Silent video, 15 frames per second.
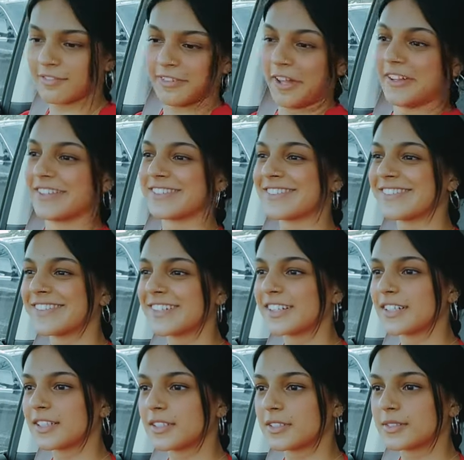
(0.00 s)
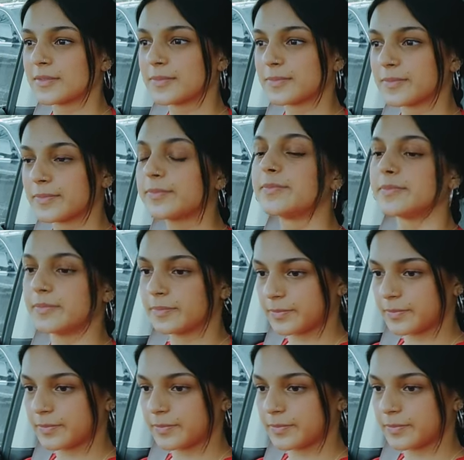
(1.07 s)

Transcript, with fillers: Now before we go, mm-hmm.